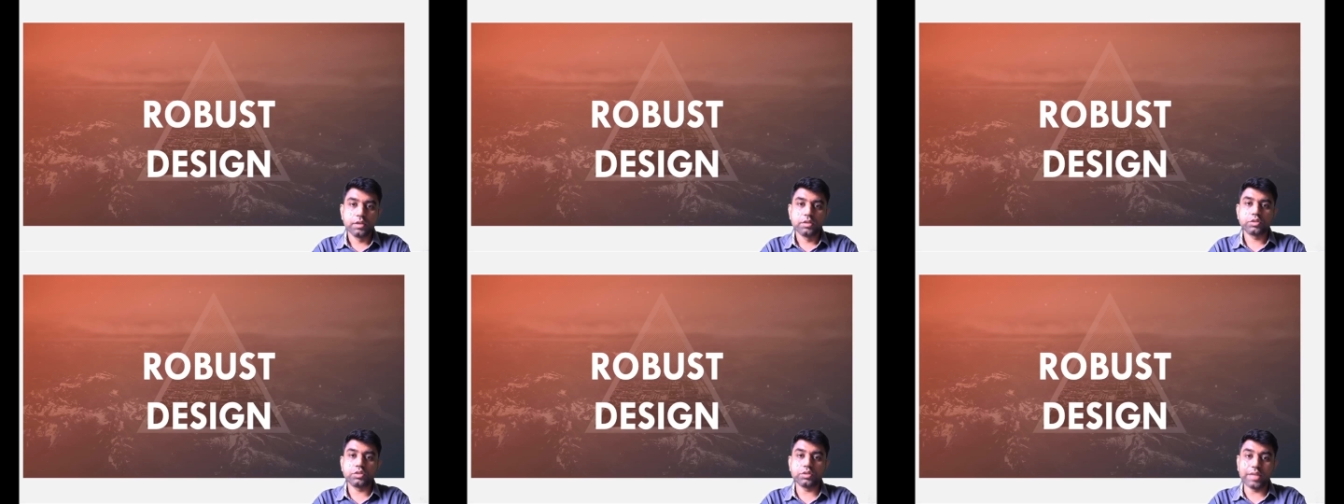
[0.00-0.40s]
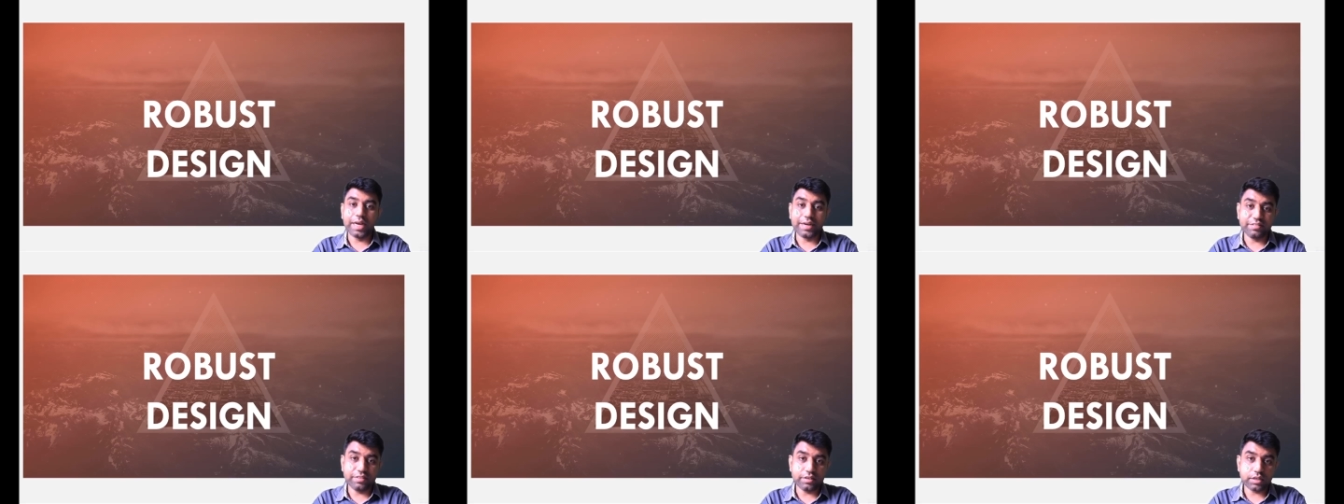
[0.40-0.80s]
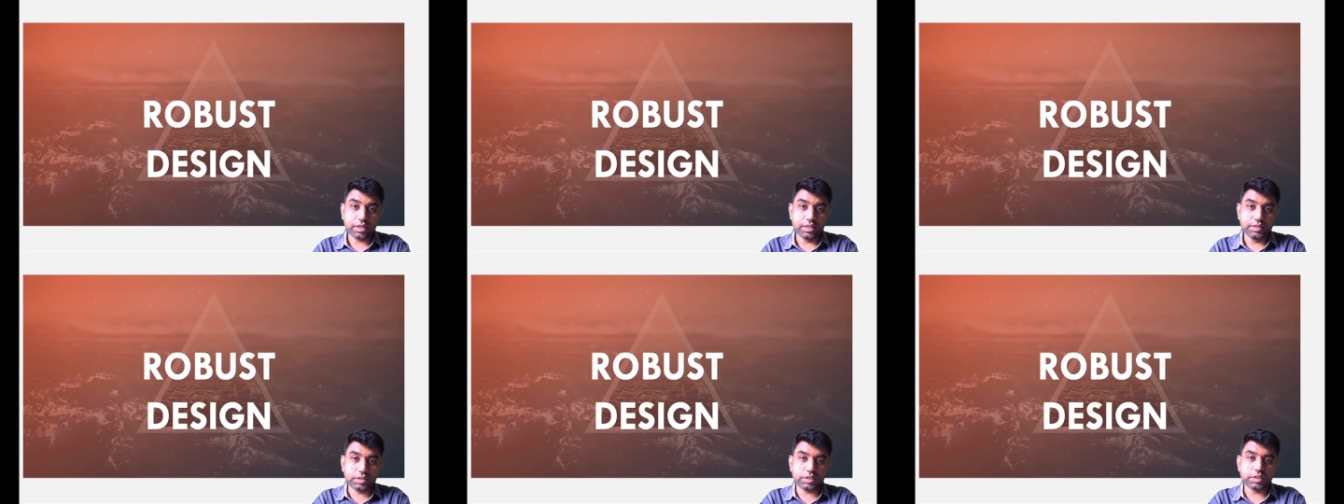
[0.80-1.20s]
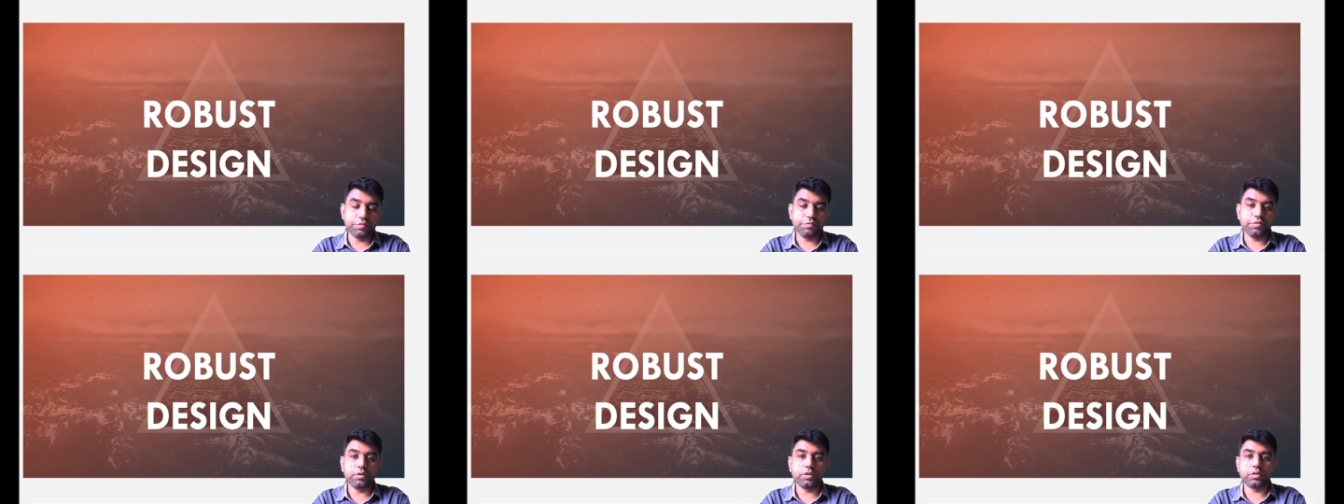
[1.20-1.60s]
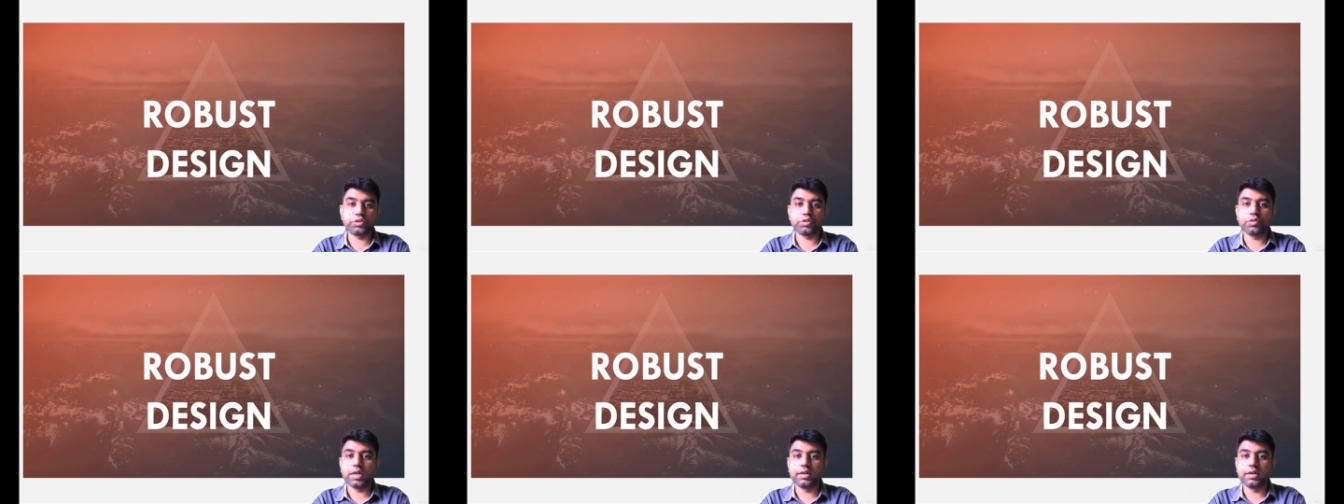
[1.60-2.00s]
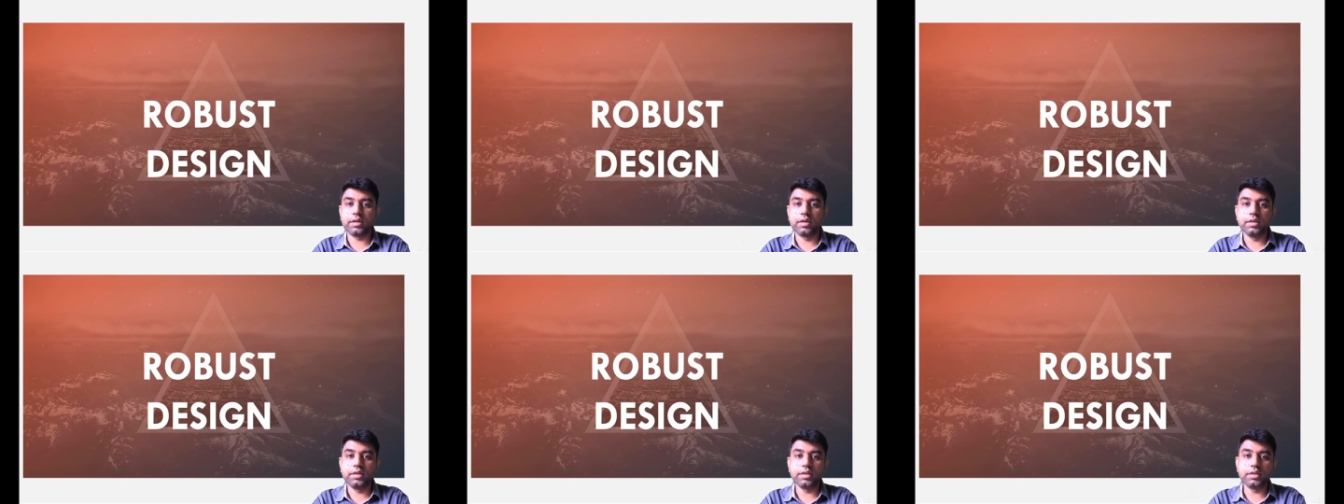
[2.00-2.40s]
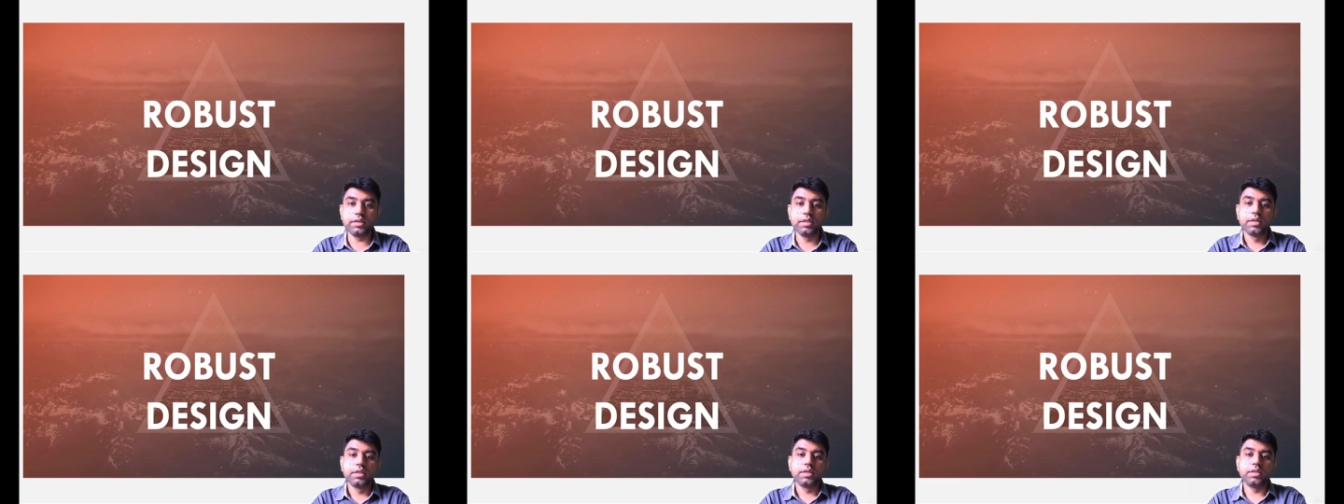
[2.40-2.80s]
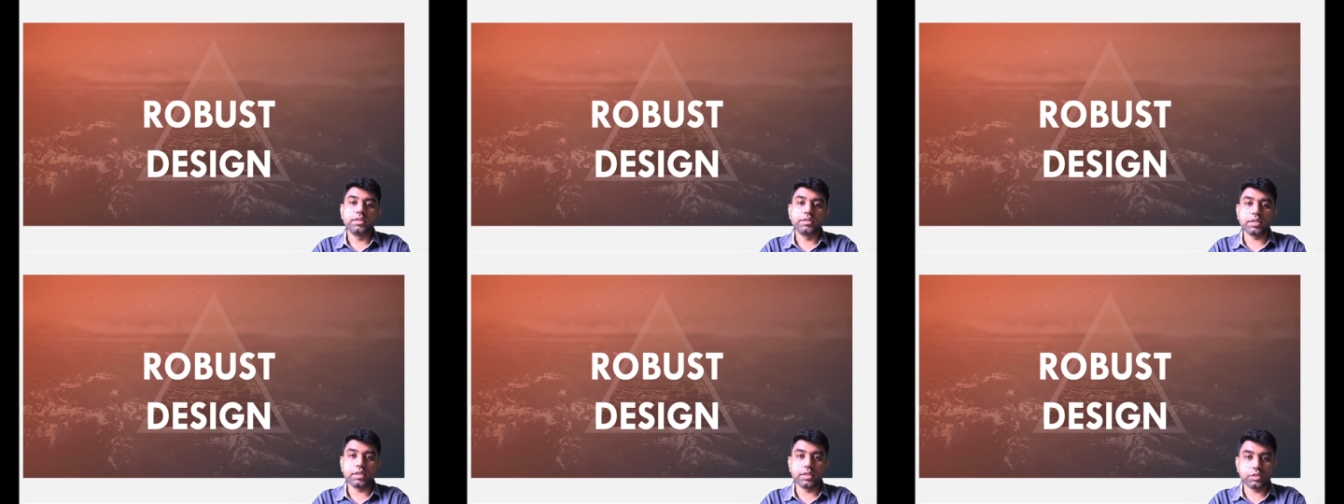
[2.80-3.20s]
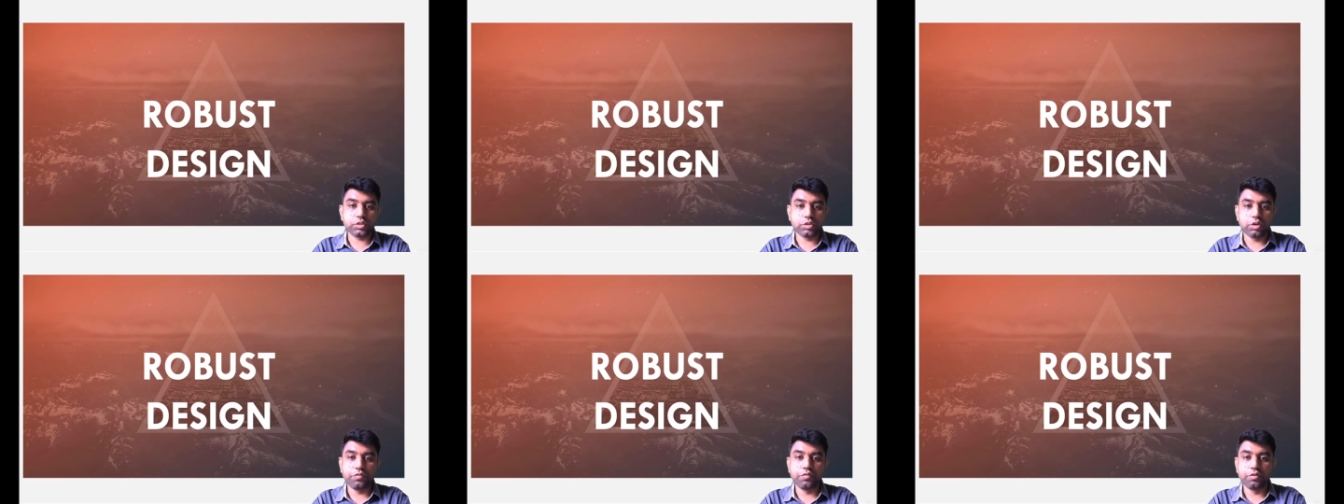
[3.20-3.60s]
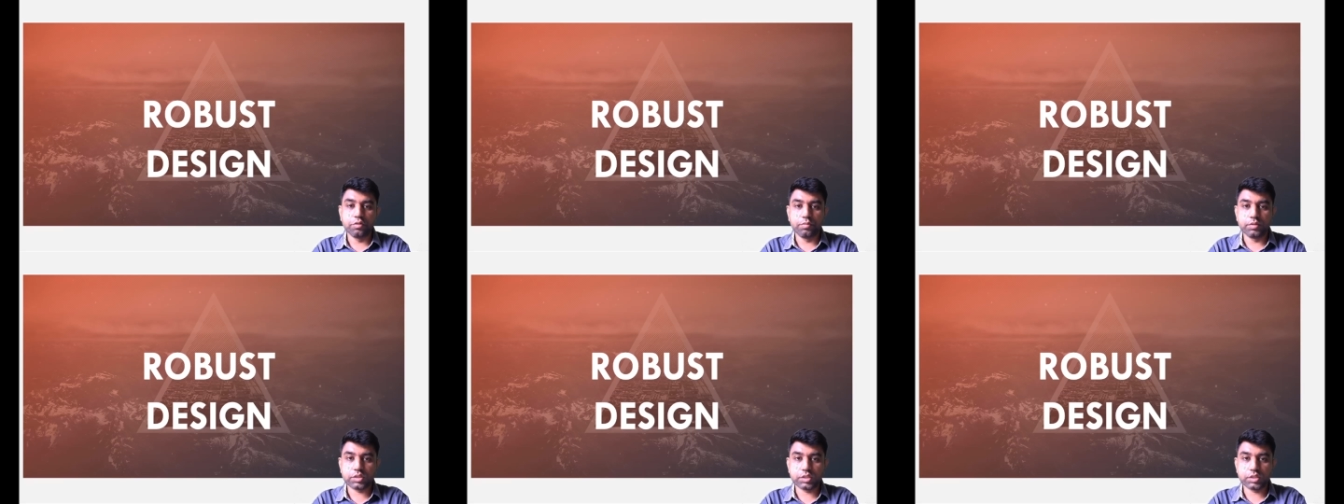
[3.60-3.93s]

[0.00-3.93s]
So that concept will also get cleared in the case of robust